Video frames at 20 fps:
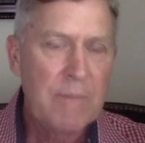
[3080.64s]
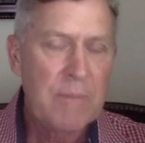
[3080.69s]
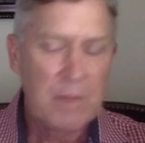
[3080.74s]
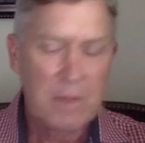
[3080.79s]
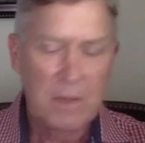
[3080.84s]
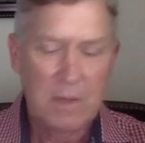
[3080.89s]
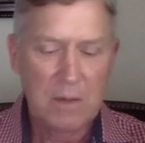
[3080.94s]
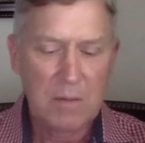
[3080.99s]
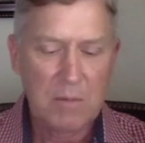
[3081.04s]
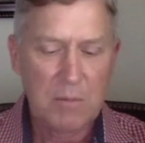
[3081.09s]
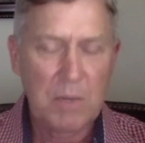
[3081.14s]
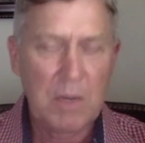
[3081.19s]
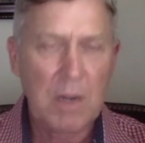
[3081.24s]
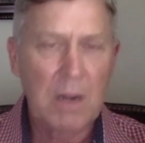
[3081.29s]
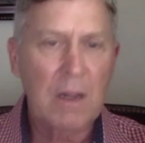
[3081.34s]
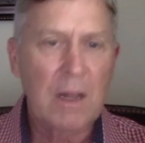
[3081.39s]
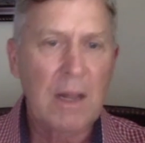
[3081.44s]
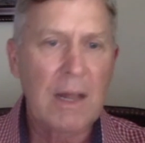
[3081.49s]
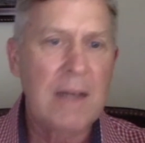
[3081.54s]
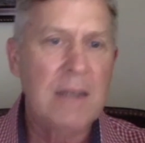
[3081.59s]
in middle
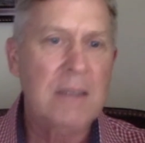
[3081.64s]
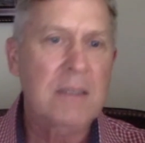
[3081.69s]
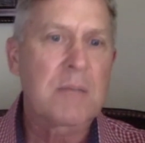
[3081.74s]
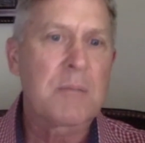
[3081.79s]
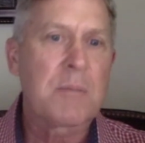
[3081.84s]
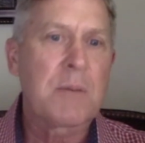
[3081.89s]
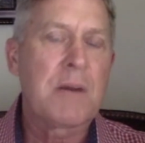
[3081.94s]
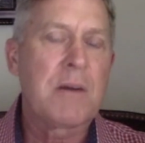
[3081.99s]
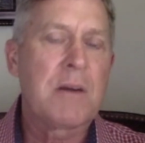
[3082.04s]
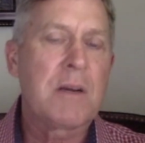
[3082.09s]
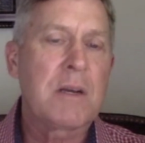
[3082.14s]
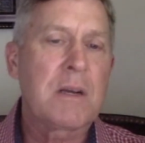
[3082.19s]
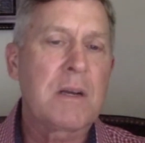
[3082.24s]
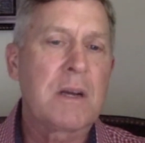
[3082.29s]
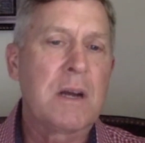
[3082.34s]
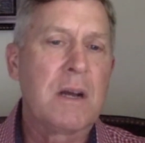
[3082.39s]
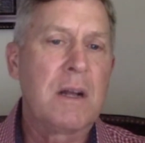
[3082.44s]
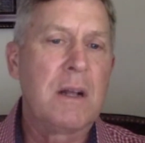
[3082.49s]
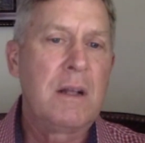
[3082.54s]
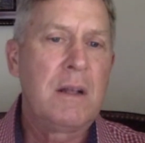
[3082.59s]
class
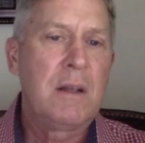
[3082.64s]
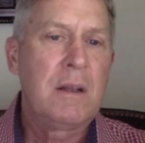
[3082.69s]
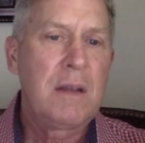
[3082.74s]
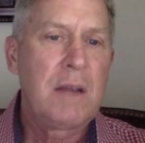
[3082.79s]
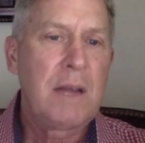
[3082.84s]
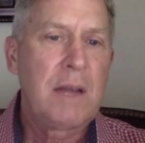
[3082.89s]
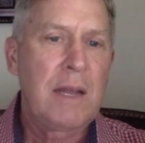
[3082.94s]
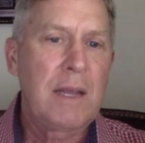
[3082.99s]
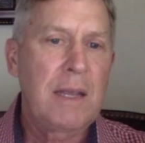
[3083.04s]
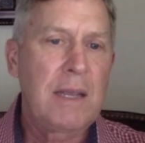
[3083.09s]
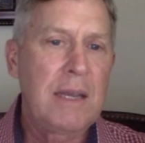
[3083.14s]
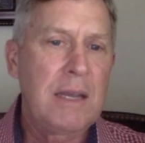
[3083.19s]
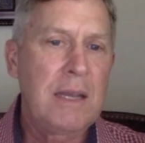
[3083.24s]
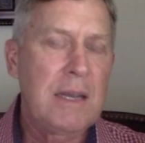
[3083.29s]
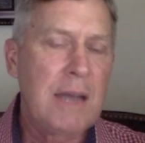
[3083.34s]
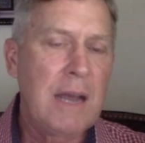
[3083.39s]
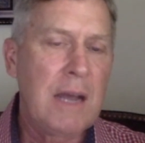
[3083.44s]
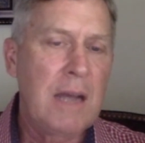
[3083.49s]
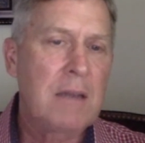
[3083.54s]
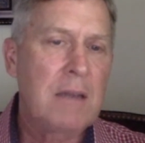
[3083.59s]
America. And again,
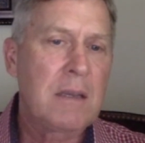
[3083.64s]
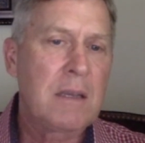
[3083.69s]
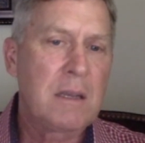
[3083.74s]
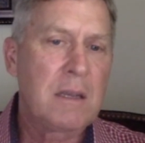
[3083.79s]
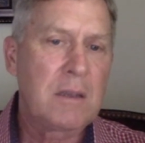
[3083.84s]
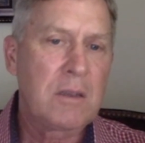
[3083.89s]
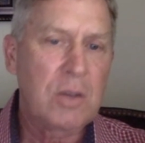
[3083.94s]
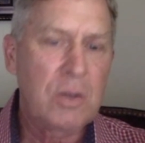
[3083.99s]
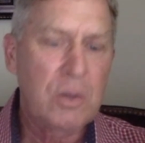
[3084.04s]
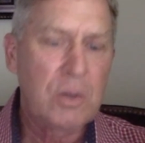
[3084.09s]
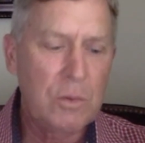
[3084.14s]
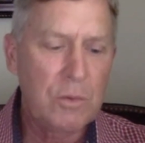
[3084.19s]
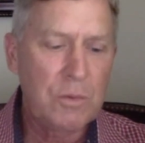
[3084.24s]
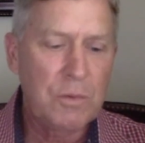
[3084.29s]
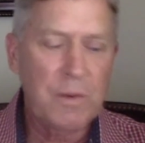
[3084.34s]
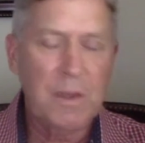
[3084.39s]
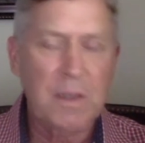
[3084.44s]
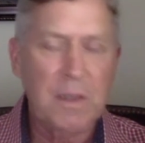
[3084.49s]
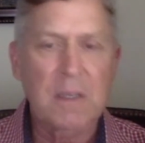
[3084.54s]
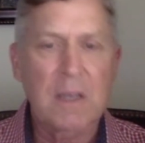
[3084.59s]
not to get too
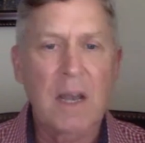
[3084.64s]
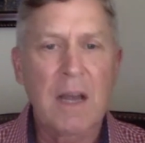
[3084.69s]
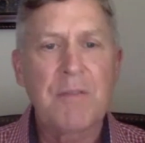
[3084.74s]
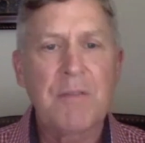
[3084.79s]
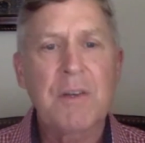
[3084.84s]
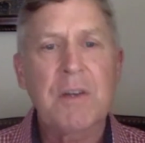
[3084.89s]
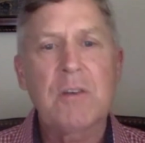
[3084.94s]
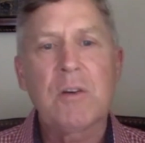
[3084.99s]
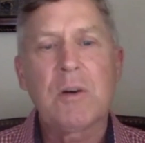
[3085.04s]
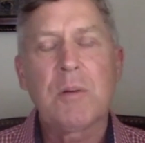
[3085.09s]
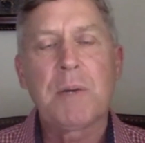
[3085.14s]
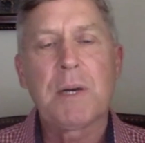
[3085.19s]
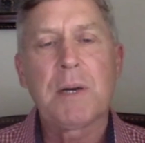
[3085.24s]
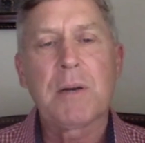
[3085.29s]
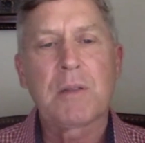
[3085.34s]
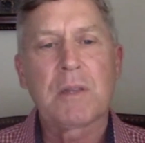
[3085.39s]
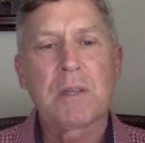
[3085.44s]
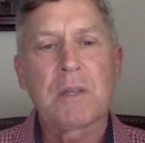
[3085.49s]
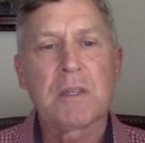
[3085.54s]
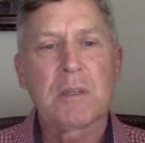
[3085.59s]
philosophical
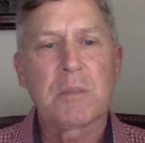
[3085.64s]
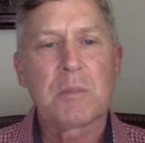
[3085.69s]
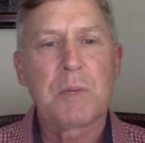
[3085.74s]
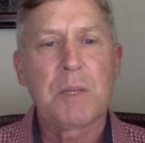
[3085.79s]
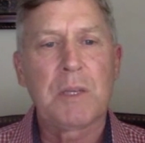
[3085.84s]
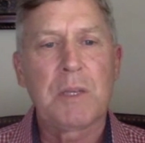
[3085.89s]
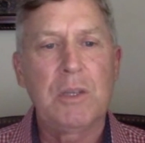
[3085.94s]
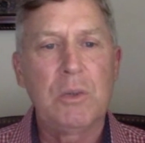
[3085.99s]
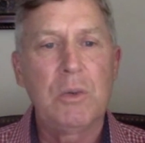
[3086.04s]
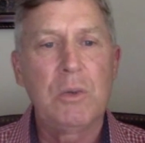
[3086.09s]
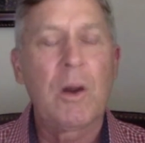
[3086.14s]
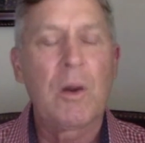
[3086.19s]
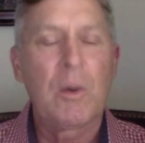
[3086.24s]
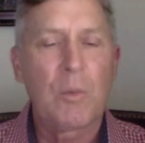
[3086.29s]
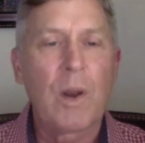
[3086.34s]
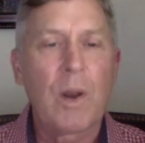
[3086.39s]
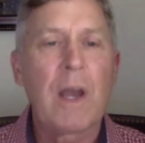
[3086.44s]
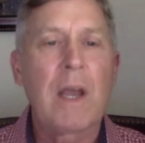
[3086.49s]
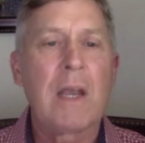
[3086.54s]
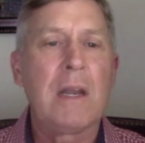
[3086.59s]
about this, but you are
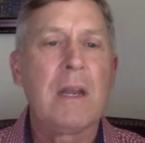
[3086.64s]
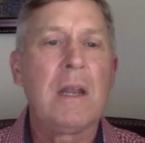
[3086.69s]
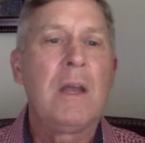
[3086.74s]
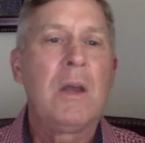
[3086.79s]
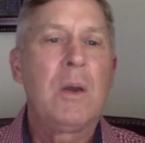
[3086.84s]
right.